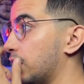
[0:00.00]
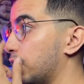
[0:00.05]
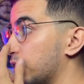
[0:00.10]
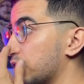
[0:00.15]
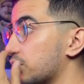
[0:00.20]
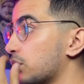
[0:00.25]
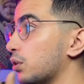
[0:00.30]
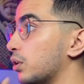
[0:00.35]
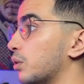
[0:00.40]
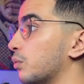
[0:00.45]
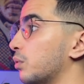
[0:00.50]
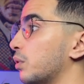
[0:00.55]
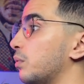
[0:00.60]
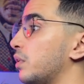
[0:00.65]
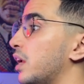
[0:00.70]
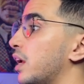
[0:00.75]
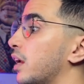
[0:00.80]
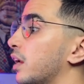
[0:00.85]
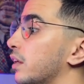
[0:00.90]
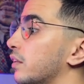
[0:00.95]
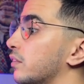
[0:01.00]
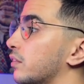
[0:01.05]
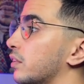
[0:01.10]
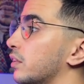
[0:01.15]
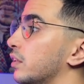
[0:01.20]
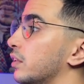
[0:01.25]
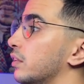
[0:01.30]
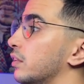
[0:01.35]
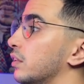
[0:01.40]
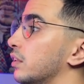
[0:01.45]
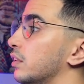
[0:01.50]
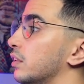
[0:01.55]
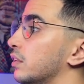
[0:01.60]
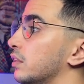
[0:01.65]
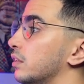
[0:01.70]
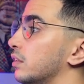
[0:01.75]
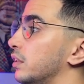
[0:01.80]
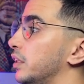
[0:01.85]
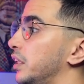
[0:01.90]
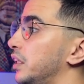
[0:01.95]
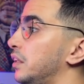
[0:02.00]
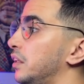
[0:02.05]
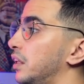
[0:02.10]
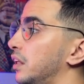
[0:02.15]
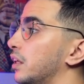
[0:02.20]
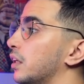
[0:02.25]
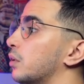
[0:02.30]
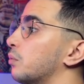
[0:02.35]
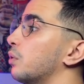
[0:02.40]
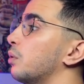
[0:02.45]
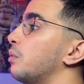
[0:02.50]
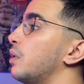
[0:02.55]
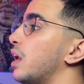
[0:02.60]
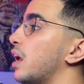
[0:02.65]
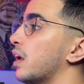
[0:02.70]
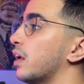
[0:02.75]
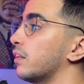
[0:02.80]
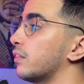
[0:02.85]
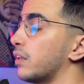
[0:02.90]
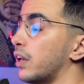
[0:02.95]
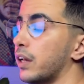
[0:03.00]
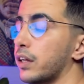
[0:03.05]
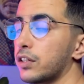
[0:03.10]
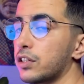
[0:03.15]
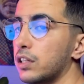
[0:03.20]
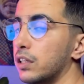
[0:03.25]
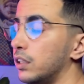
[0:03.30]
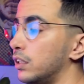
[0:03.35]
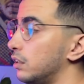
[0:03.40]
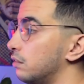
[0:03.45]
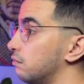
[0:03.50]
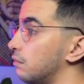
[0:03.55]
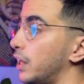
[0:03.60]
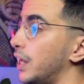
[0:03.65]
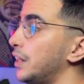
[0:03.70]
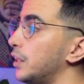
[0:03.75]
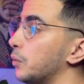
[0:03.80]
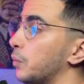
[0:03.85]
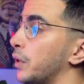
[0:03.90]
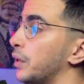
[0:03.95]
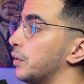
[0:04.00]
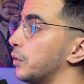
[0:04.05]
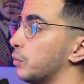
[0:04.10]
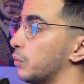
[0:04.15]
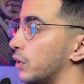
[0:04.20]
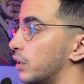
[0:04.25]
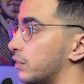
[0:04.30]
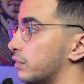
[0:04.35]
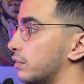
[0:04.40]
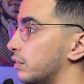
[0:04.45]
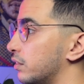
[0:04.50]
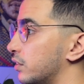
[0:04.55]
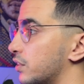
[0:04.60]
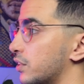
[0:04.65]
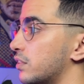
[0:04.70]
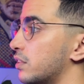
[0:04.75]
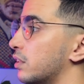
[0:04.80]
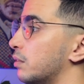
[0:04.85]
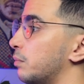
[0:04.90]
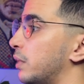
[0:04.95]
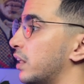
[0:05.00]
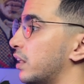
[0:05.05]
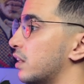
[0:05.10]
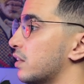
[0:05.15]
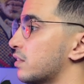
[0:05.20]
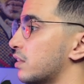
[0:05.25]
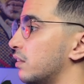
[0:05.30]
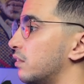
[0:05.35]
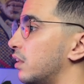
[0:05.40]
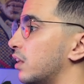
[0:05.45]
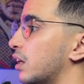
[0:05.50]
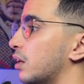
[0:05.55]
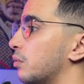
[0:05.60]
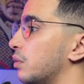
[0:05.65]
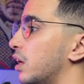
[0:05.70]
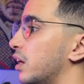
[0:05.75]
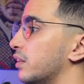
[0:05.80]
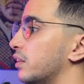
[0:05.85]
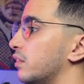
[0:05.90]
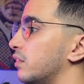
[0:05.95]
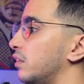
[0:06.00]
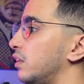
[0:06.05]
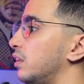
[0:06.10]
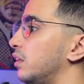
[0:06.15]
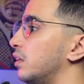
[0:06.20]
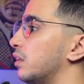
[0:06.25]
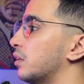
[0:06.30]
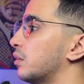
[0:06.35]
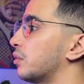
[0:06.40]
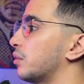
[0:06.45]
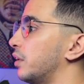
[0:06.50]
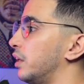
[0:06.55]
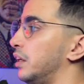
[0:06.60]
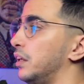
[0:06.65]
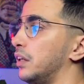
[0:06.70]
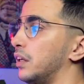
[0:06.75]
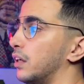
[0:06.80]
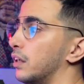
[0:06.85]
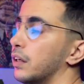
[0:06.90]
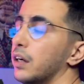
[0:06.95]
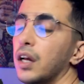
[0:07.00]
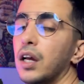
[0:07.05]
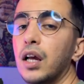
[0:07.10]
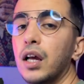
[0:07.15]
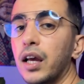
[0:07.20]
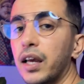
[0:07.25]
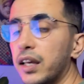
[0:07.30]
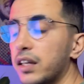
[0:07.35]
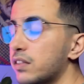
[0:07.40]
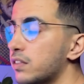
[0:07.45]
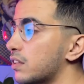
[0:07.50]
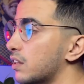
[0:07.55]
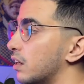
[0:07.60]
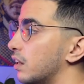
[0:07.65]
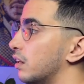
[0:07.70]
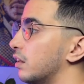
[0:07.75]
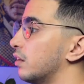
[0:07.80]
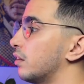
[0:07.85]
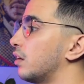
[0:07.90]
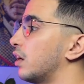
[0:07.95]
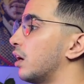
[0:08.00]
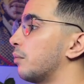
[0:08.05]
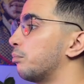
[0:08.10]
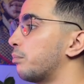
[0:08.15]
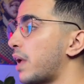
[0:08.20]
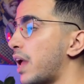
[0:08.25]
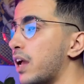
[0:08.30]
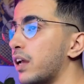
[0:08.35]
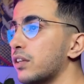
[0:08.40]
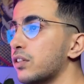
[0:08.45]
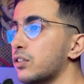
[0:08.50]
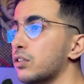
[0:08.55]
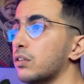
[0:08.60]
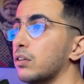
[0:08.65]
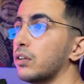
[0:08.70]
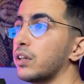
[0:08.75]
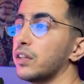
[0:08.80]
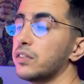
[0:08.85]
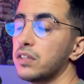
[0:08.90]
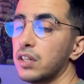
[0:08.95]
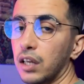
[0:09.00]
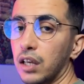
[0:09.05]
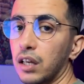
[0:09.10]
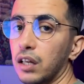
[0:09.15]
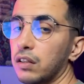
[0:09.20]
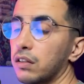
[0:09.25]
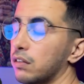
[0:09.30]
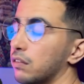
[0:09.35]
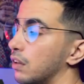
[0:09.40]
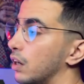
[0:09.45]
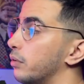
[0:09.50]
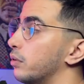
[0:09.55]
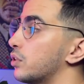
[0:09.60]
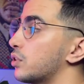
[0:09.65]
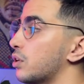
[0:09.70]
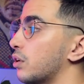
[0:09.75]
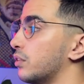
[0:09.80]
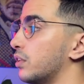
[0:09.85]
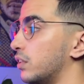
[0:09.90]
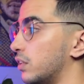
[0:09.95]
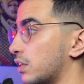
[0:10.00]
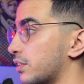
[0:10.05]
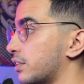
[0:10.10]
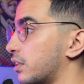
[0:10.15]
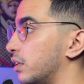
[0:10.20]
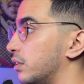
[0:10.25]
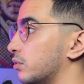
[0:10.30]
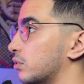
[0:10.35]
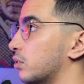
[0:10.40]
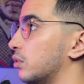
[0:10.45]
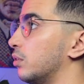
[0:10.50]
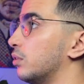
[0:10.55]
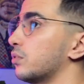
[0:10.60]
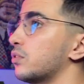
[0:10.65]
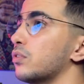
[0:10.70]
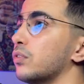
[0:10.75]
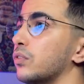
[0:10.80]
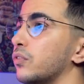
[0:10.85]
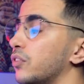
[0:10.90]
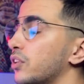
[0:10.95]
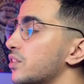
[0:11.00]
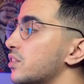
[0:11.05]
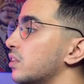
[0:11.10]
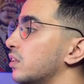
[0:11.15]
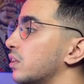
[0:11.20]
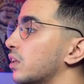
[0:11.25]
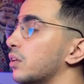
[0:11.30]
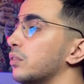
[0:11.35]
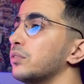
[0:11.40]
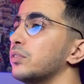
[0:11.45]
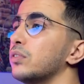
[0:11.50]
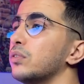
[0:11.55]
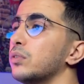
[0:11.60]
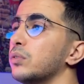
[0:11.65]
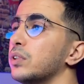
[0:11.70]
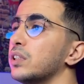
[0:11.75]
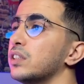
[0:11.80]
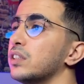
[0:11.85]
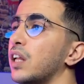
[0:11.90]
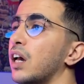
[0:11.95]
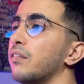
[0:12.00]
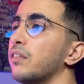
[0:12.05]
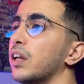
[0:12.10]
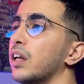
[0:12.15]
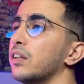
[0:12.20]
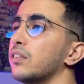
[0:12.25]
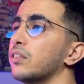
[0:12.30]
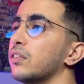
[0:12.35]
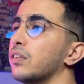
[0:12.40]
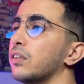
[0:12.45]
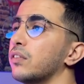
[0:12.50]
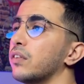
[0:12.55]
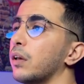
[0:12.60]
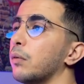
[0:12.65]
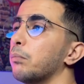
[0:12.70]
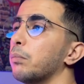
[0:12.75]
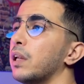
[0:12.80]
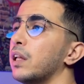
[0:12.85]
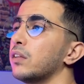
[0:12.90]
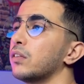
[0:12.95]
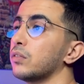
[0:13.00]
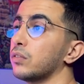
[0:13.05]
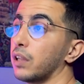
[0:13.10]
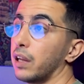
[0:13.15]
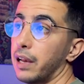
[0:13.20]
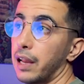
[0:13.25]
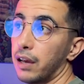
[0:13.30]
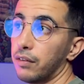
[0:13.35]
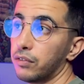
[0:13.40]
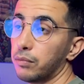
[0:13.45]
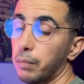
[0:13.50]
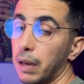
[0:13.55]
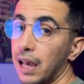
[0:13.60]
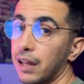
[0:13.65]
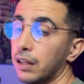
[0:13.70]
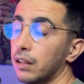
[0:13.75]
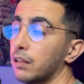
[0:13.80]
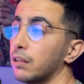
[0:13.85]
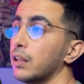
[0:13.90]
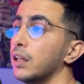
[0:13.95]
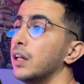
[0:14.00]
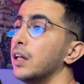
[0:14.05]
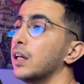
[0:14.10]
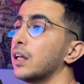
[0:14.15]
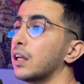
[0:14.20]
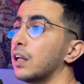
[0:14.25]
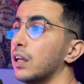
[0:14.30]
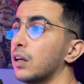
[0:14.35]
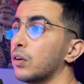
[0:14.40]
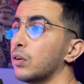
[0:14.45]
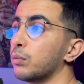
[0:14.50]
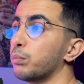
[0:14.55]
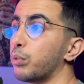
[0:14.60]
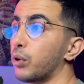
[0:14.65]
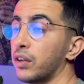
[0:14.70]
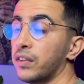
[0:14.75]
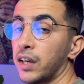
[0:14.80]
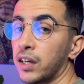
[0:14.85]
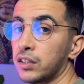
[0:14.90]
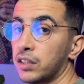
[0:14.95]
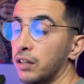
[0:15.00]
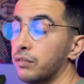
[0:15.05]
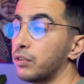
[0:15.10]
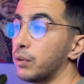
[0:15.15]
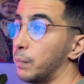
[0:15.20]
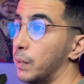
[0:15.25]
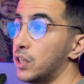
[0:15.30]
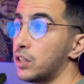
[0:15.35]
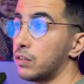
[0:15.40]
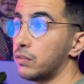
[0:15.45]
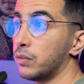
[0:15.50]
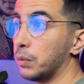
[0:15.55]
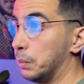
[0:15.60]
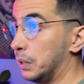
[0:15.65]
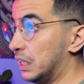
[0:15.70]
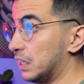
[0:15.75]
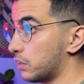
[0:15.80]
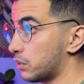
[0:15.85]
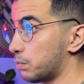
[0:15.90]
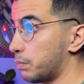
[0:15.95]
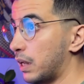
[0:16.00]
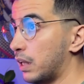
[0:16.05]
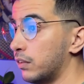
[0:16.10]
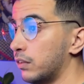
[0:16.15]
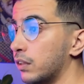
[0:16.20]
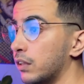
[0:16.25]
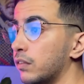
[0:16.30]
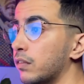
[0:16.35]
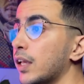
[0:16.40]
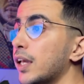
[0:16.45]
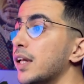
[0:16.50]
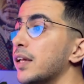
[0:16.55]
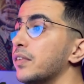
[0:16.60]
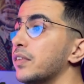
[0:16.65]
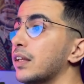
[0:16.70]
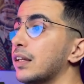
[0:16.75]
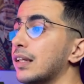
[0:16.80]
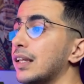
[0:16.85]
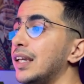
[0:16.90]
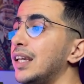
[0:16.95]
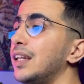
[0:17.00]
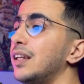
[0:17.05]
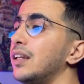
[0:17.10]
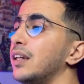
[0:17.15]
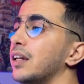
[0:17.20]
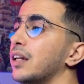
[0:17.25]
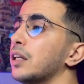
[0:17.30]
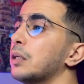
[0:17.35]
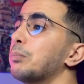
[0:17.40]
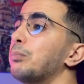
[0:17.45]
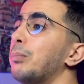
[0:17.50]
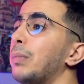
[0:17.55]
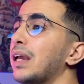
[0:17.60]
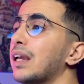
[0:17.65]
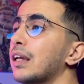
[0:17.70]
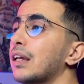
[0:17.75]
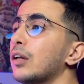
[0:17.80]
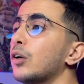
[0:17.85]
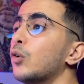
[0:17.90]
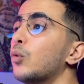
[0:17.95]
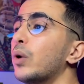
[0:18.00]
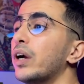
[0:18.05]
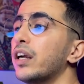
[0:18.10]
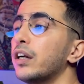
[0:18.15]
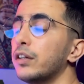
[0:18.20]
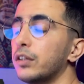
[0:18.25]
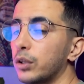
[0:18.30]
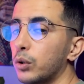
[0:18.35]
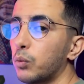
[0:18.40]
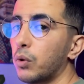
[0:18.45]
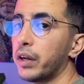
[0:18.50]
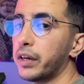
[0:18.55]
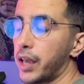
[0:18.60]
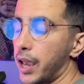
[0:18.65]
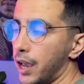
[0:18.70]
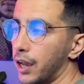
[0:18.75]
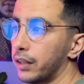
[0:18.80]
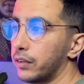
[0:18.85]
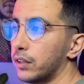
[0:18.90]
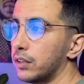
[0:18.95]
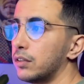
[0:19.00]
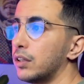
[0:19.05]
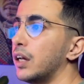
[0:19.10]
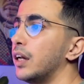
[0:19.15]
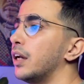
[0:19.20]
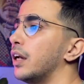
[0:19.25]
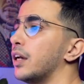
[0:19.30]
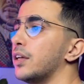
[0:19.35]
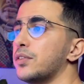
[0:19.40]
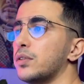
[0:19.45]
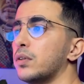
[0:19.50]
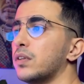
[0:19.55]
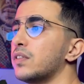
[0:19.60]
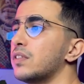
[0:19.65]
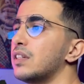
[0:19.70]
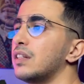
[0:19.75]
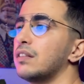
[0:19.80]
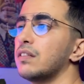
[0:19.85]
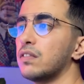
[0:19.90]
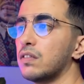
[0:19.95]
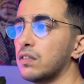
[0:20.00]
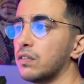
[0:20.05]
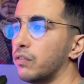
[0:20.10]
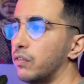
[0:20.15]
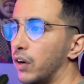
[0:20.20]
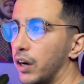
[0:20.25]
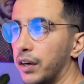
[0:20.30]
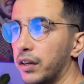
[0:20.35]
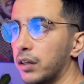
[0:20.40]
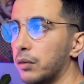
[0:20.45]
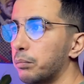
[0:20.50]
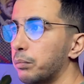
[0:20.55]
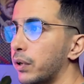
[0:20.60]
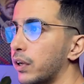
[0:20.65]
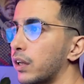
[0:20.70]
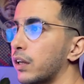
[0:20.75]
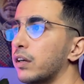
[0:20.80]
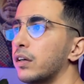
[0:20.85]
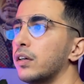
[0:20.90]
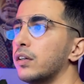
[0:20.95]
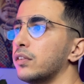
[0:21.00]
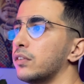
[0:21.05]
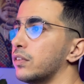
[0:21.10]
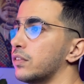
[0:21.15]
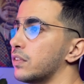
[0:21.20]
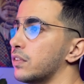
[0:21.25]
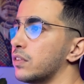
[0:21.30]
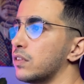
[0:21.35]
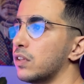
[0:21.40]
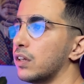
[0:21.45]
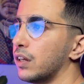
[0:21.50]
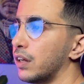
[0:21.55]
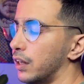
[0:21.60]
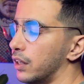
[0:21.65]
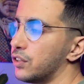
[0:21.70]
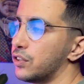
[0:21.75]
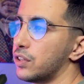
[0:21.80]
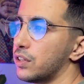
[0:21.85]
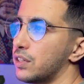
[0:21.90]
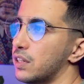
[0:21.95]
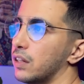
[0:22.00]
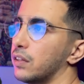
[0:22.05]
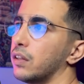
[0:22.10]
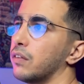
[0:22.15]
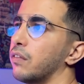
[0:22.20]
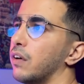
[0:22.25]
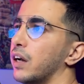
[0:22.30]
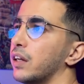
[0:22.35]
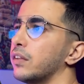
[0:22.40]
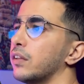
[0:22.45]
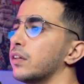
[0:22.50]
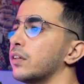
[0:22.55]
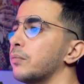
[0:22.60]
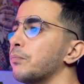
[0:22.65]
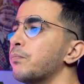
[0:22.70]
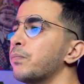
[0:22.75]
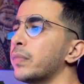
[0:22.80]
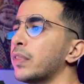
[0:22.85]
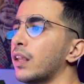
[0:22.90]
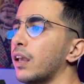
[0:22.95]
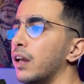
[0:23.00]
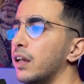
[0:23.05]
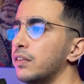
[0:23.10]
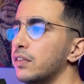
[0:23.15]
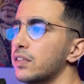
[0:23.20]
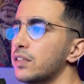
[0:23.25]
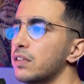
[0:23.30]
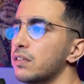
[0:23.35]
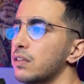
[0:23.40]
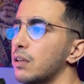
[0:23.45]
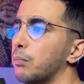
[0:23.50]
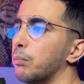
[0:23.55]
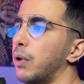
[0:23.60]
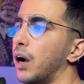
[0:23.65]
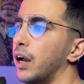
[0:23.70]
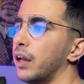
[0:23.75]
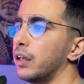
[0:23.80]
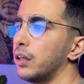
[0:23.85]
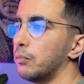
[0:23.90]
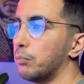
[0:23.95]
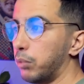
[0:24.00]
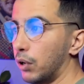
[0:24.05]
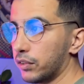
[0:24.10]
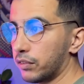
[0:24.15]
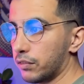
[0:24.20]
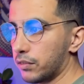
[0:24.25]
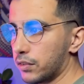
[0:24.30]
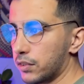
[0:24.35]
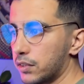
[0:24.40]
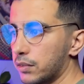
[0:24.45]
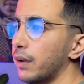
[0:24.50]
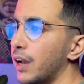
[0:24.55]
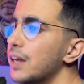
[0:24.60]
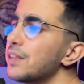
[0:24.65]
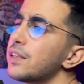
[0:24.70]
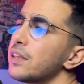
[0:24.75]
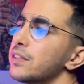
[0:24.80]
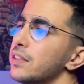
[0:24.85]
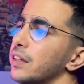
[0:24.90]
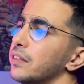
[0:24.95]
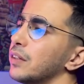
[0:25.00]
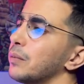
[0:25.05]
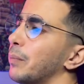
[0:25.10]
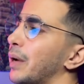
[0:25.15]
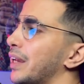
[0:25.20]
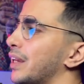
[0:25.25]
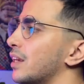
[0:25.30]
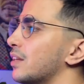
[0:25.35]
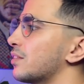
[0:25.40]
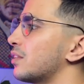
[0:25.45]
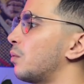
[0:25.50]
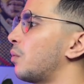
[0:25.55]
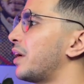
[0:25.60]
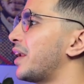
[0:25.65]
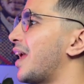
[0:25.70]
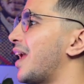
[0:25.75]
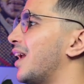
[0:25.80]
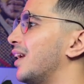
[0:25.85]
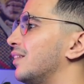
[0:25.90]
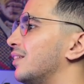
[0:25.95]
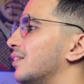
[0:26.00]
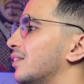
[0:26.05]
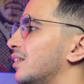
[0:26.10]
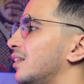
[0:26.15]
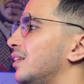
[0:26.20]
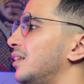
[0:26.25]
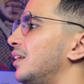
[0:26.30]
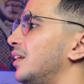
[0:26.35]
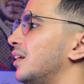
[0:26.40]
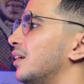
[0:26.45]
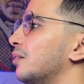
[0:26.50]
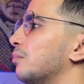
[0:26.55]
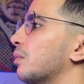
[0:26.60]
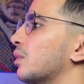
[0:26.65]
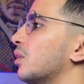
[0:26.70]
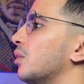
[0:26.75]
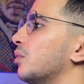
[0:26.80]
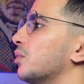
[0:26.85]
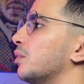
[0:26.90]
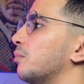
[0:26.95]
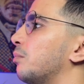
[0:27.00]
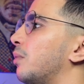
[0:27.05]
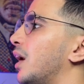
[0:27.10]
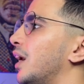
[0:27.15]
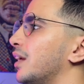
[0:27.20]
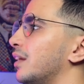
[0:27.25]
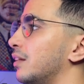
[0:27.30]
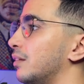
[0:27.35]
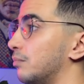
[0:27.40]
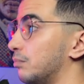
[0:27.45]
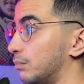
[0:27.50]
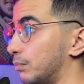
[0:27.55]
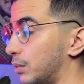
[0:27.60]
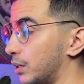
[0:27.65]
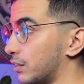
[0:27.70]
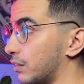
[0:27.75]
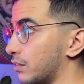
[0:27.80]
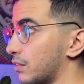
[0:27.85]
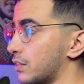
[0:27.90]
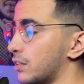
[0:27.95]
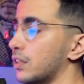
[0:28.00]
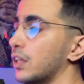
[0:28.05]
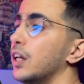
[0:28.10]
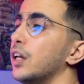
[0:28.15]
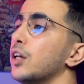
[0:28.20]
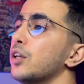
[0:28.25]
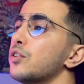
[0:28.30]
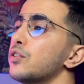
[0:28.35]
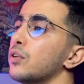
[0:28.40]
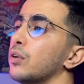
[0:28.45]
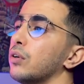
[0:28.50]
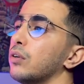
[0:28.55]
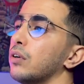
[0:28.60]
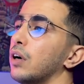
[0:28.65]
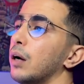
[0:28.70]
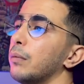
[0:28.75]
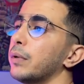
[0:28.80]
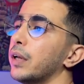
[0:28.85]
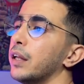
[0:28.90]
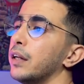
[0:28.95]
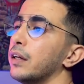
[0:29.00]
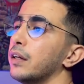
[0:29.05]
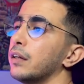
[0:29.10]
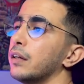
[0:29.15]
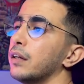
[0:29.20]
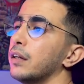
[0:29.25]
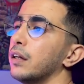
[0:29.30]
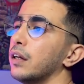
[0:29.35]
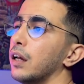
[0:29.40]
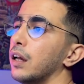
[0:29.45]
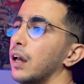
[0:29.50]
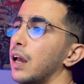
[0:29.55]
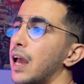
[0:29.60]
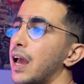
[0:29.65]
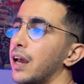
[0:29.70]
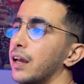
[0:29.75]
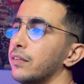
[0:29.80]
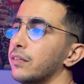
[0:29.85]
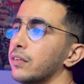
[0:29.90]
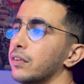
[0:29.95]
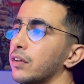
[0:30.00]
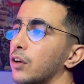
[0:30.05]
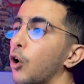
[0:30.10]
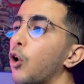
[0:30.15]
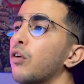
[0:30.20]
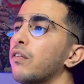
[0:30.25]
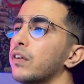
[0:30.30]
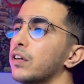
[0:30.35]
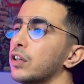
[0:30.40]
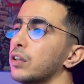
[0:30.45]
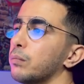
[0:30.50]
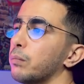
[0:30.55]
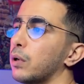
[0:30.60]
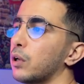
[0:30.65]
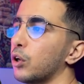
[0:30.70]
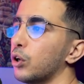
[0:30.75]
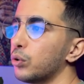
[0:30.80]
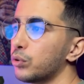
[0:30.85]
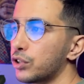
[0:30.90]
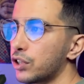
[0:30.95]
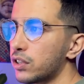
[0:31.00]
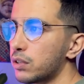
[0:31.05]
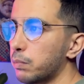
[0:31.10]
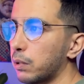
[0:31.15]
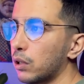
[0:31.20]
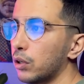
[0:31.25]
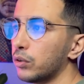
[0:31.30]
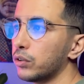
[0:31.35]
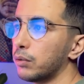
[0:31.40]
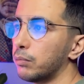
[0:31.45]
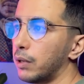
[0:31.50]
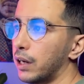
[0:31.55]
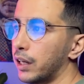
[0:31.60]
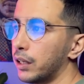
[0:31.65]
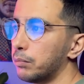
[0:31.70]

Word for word: So we will add uh, in here, we will add actually anywhere you want. Just in my case, I think I will add it in here or in here it's a, a, badge or a ticket that will show the discount code. So the first thing you're going to do is navigate to the template on the left panel, click on product information to be expanded, then in here pick where you want to add it. As you can see, this is the variant picker, this is the just divider, and this is the buy buttons. As I said in my case, I want to add it in here below the buy buttons. So I'm gonna add hover below, just below the buy